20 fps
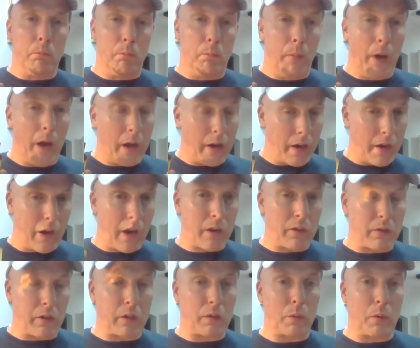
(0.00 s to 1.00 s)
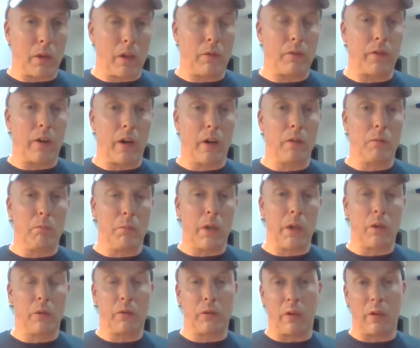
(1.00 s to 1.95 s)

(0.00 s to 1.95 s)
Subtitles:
And an extra 25 ml.